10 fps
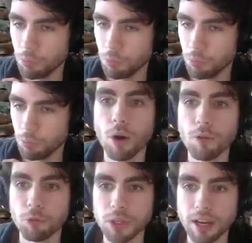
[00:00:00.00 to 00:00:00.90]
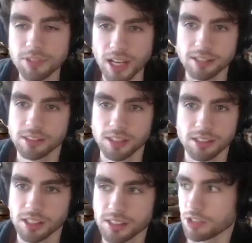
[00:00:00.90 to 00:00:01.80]
you will know if we have tested
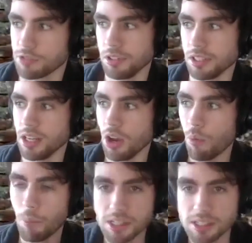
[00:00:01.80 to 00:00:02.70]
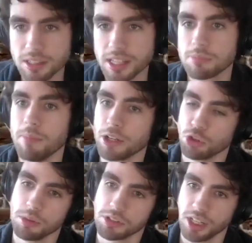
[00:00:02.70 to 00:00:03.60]
this successfully when we see this
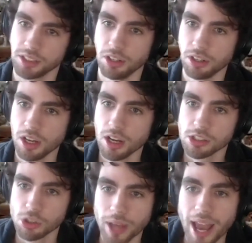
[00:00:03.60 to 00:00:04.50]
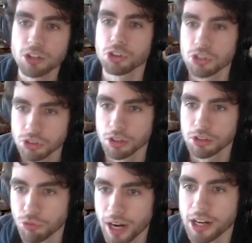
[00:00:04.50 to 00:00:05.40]
measurable signal. So we actually start
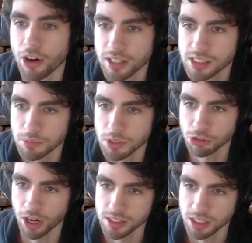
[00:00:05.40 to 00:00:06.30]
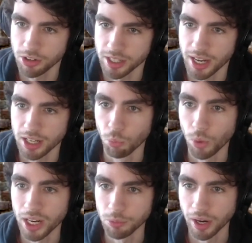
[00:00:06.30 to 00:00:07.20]
to write our acceptance criteria in a
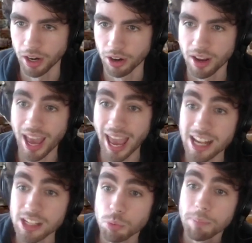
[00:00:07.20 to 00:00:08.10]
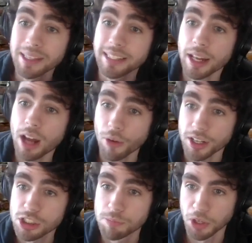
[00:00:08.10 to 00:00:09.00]
way where, as we begin our
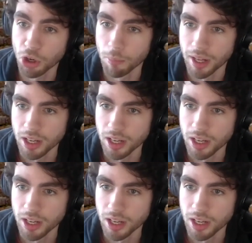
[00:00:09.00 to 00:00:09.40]
experiment,